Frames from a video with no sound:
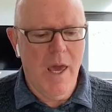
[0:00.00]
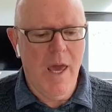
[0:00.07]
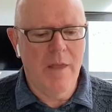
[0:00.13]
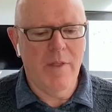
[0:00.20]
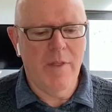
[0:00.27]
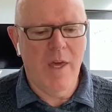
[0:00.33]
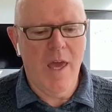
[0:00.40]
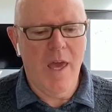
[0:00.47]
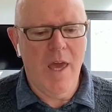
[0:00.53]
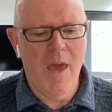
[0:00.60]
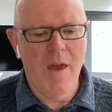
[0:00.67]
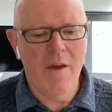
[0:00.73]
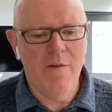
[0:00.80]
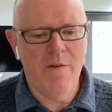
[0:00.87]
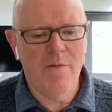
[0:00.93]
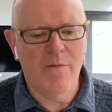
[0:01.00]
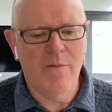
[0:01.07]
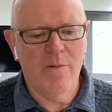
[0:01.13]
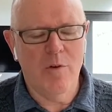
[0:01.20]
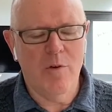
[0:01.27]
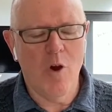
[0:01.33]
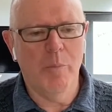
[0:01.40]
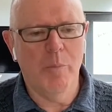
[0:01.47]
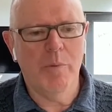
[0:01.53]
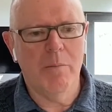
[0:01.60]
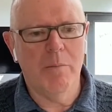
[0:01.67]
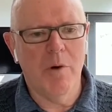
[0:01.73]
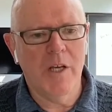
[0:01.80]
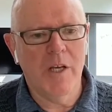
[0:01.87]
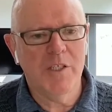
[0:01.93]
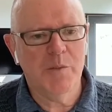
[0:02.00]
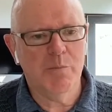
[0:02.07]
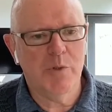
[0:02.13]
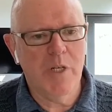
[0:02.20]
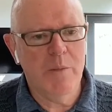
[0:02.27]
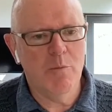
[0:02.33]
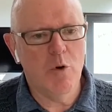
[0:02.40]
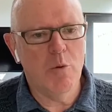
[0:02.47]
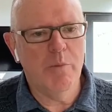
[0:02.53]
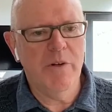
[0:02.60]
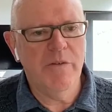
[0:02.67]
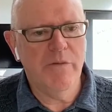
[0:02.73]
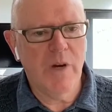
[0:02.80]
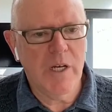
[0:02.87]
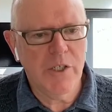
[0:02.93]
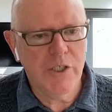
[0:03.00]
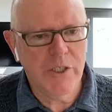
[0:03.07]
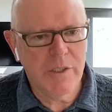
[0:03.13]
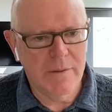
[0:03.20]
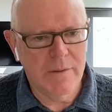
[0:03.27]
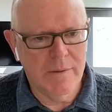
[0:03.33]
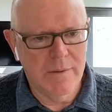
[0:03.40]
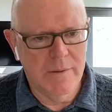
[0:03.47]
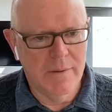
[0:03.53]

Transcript: and they have compromised premorbid function,